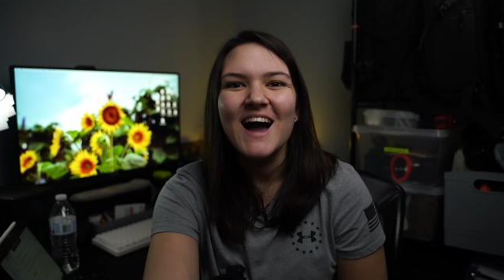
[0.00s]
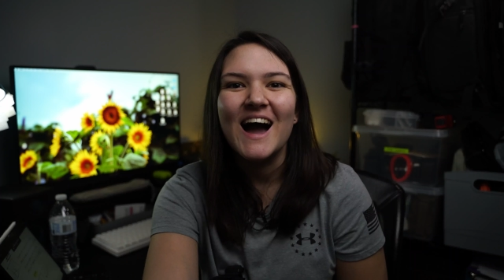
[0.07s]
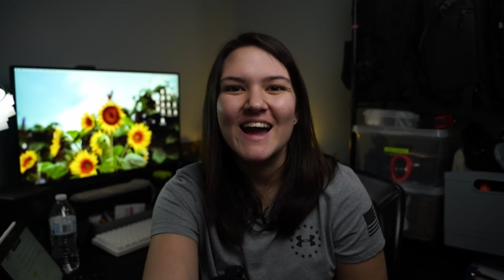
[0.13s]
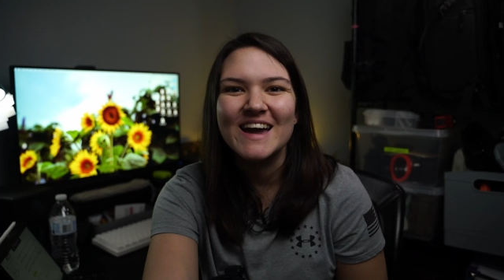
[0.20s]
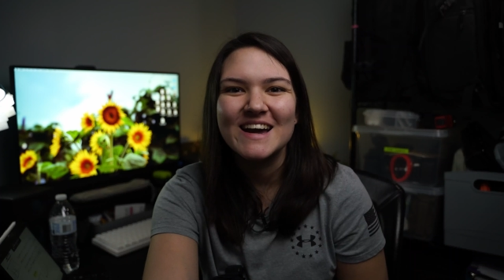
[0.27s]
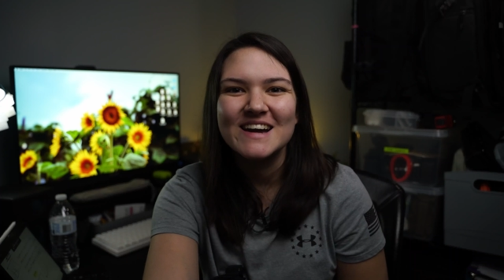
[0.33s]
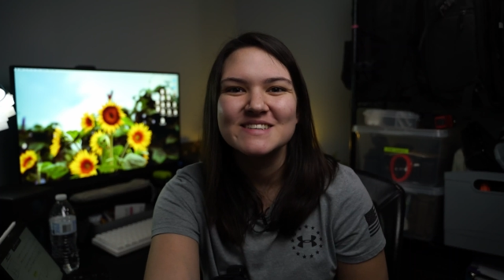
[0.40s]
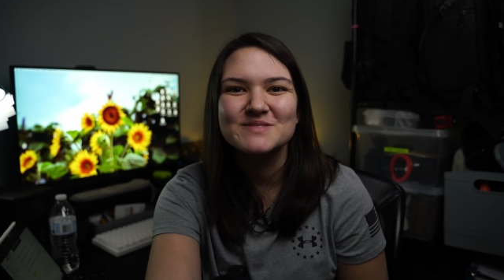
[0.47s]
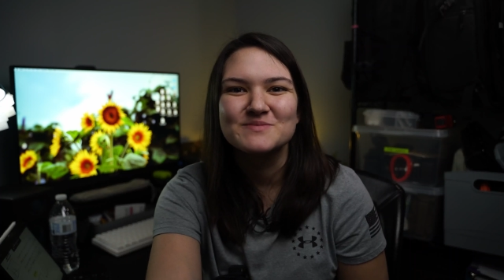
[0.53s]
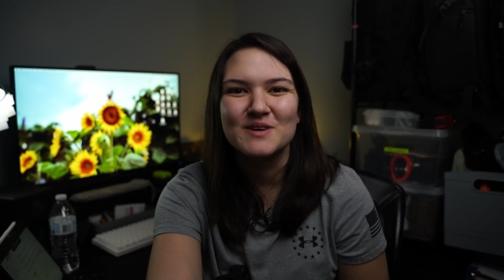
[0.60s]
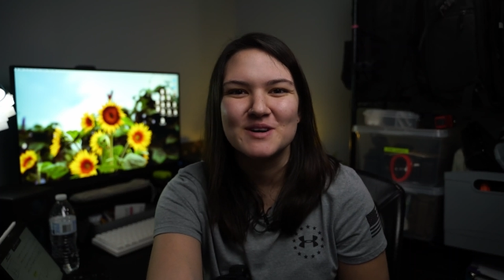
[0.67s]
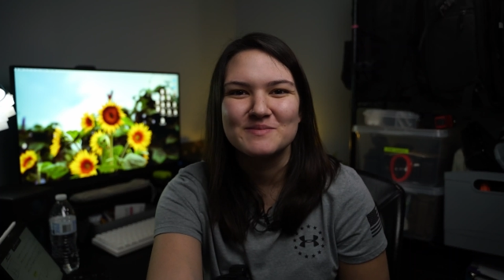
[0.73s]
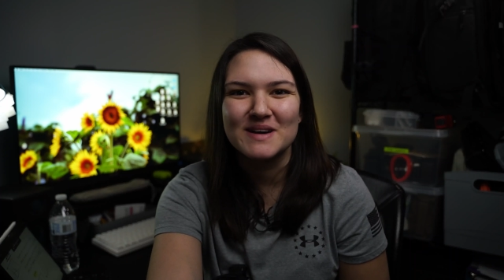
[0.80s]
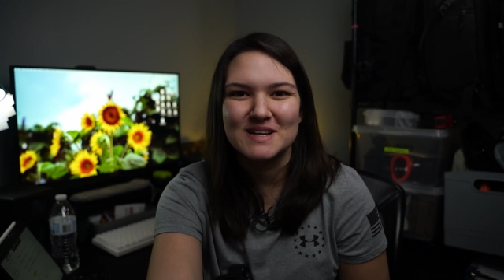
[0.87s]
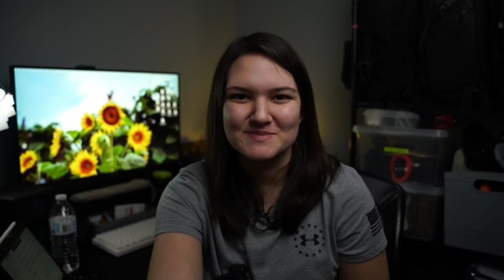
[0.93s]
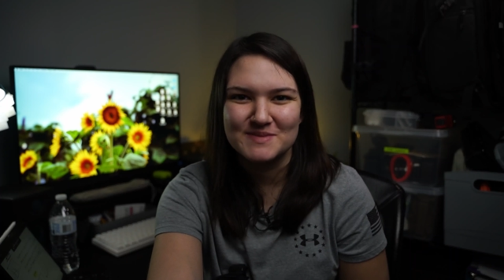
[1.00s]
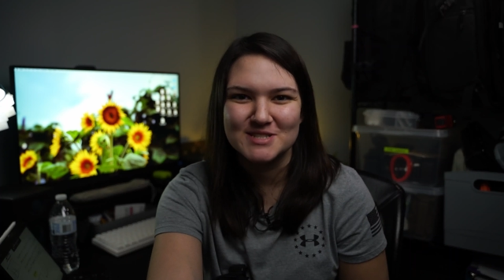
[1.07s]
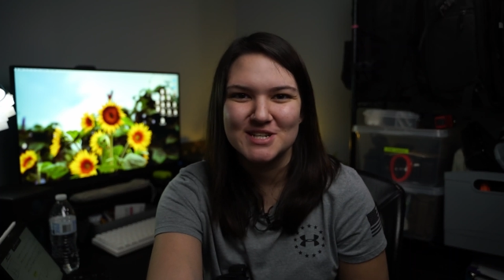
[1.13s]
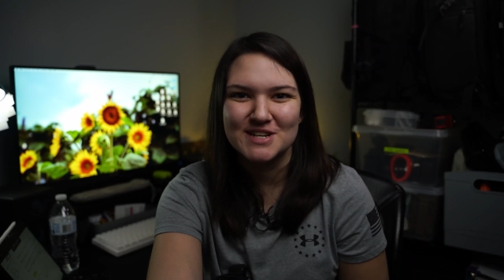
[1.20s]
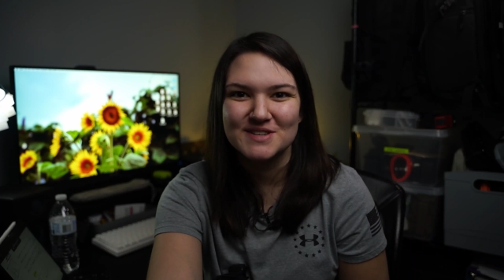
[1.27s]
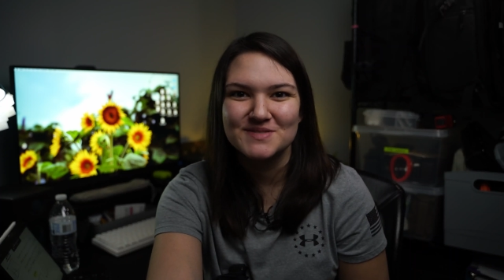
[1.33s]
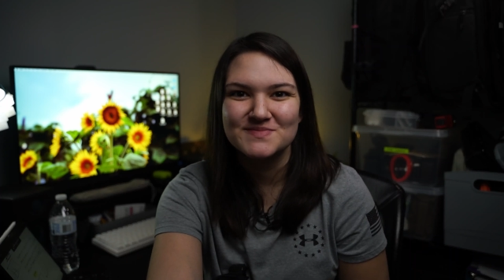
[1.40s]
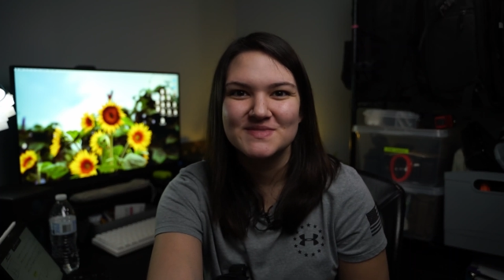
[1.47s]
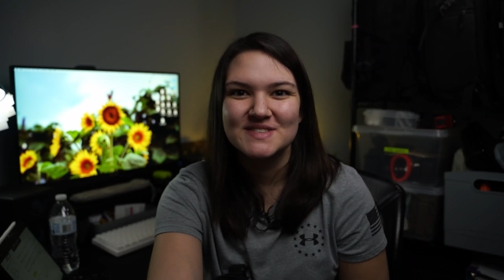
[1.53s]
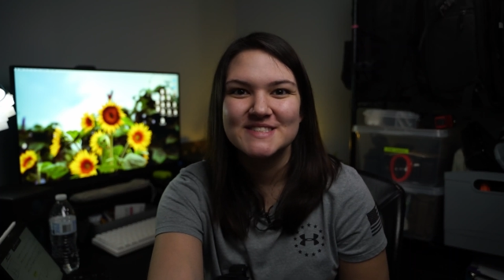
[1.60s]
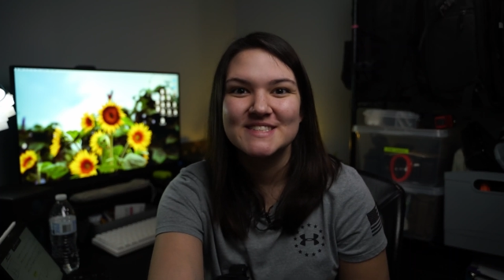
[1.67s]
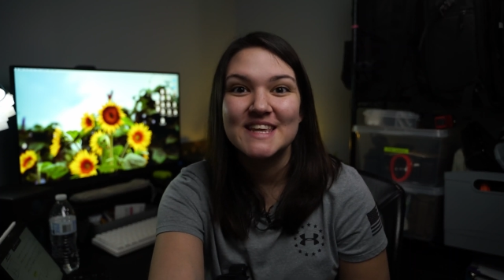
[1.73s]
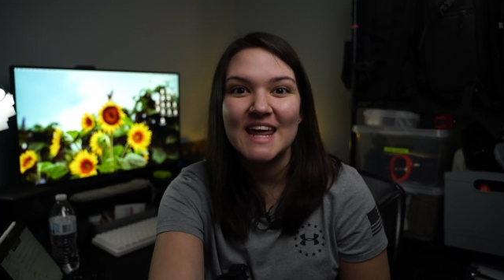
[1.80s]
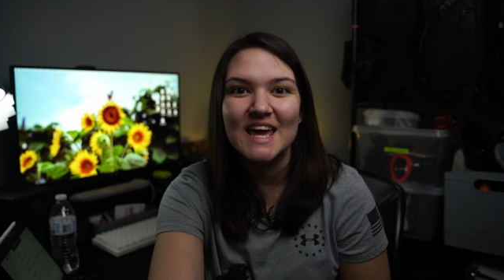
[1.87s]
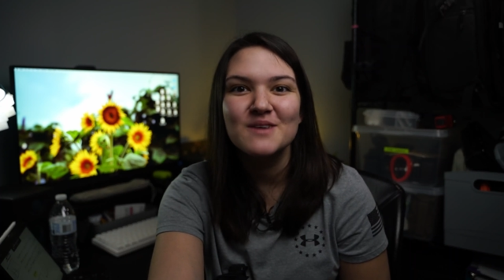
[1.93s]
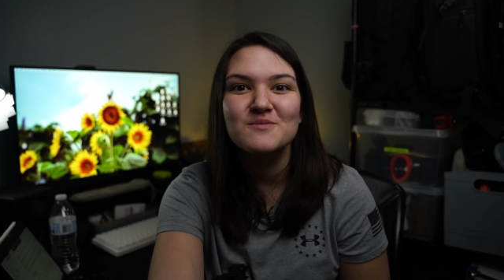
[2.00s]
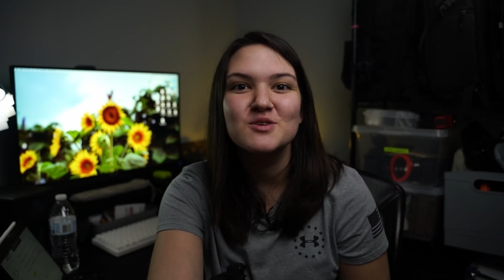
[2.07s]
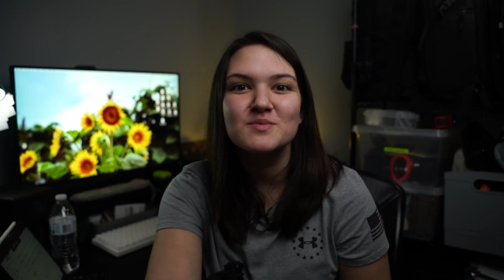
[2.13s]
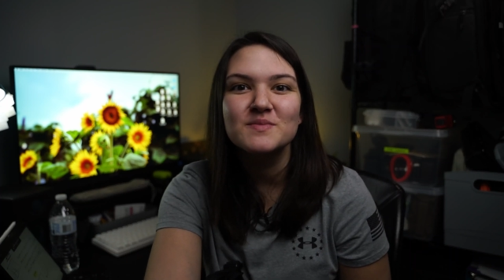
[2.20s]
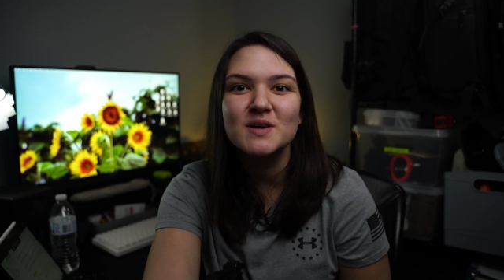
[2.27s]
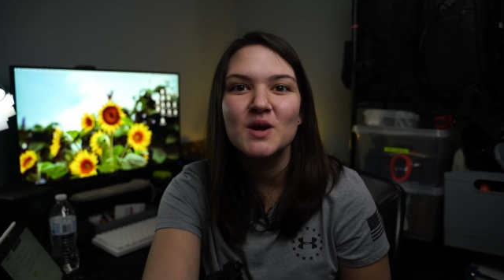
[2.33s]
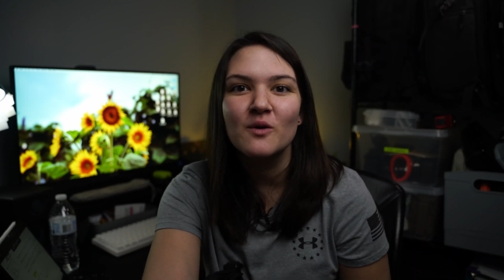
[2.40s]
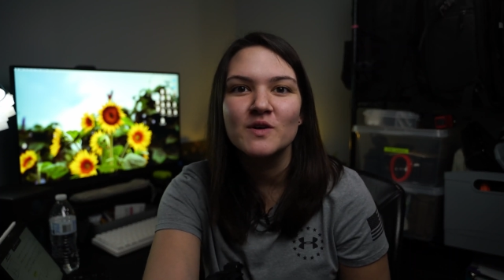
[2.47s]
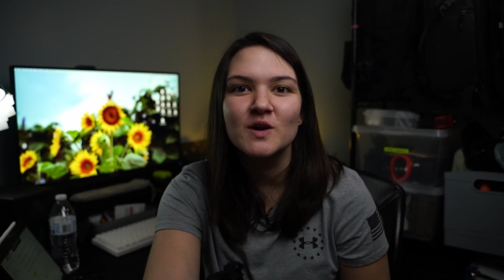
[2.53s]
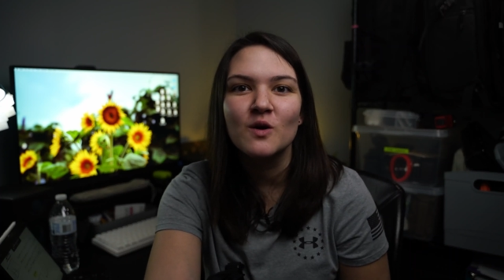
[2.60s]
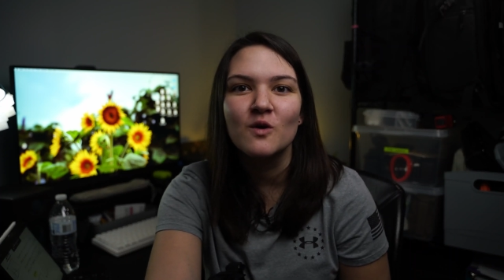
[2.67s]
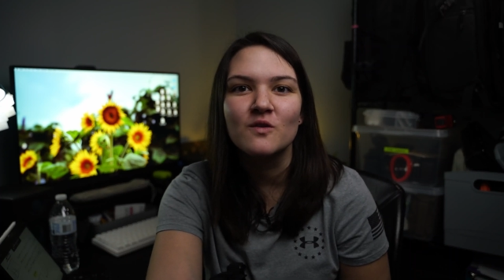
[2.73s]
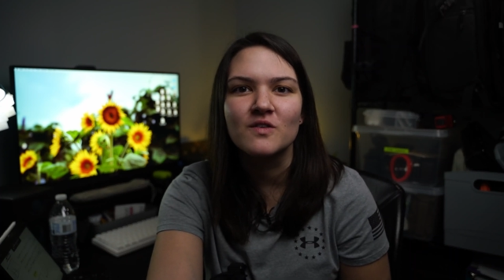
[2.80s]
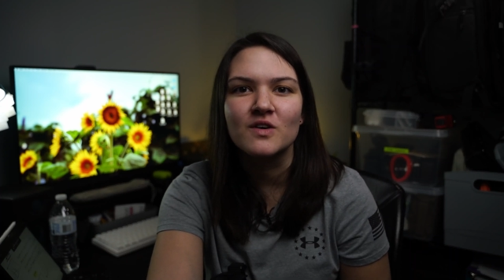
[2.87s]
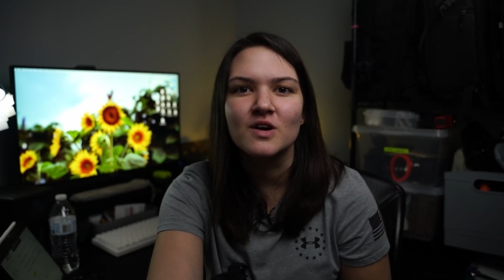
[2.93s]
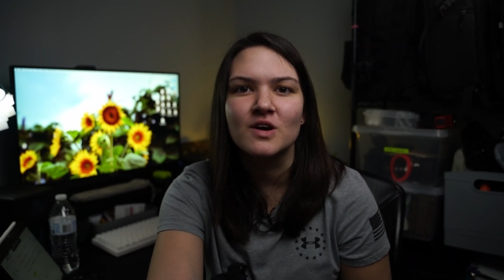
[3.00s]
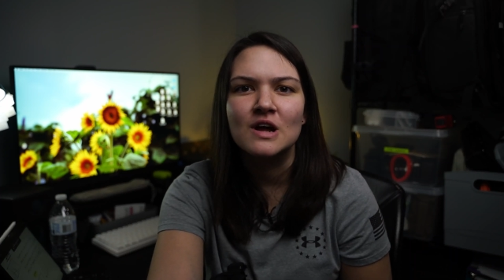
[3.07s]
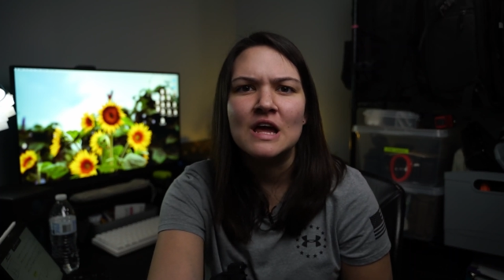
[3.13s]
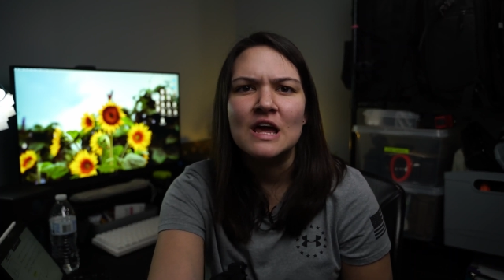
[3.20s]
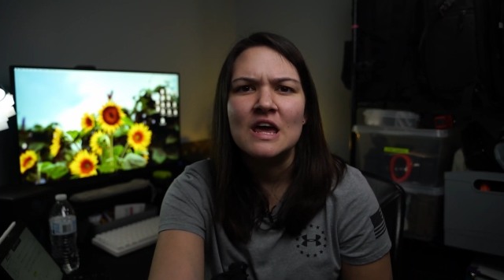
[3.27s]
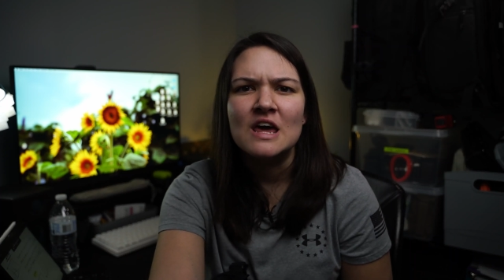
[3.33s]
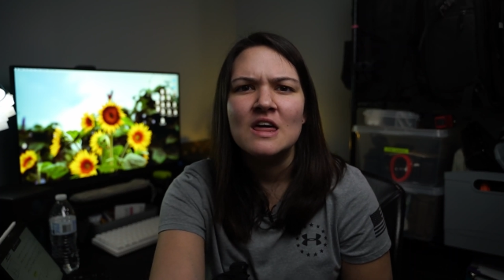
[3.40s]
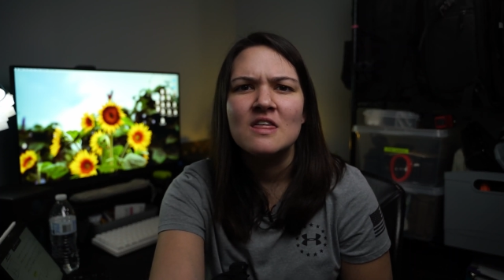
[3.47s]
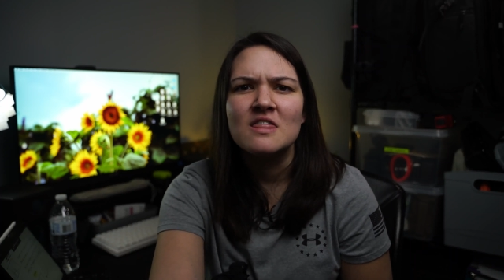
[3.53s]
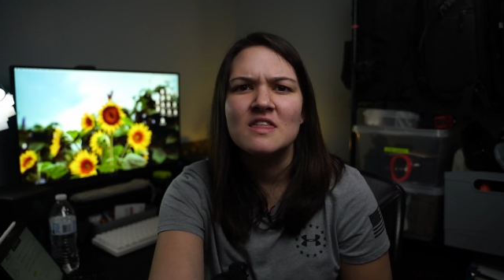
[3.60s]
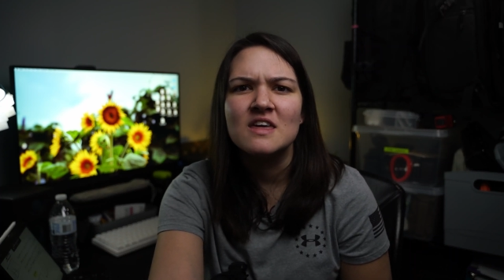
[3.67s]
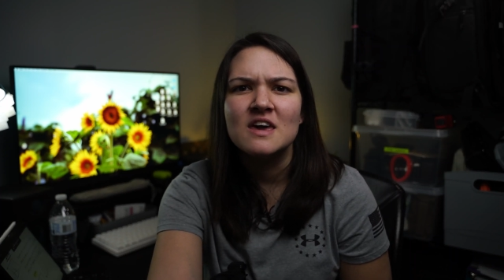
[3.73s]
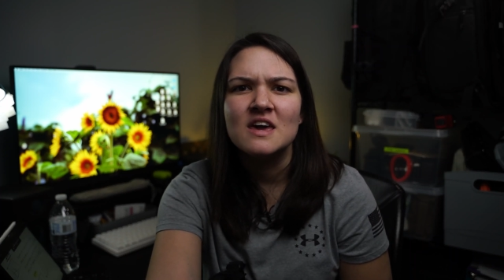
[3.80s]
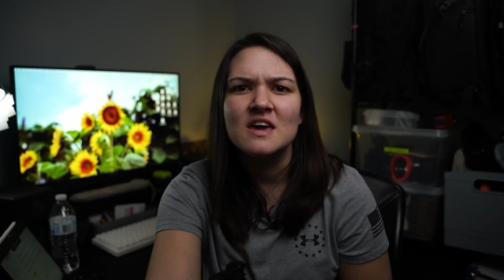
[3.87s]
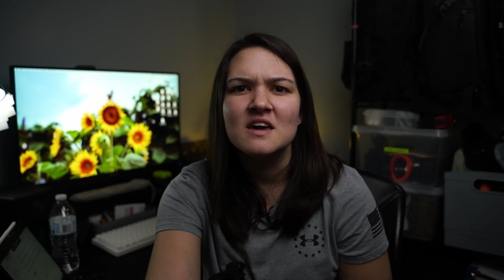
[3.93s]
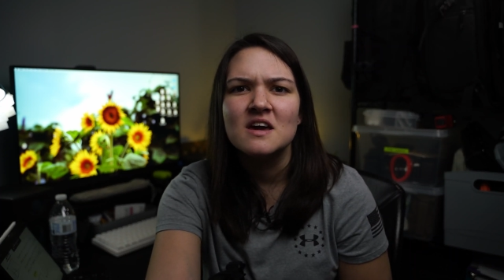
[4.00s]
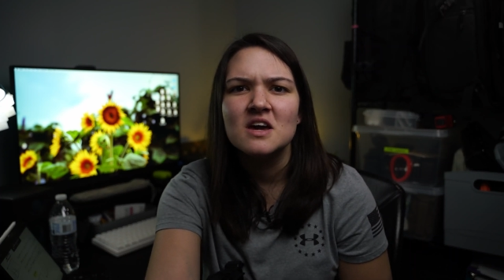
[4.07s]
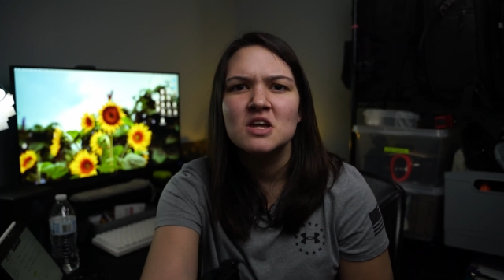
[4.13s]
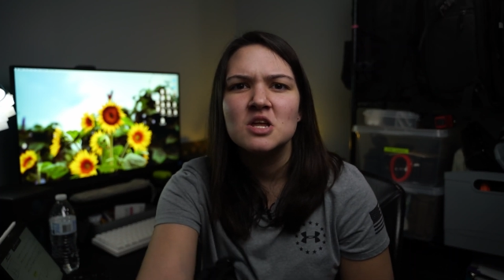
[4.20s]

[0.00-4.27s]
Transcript: Hi guys and welcome back to my channel. Today we're going to be going over the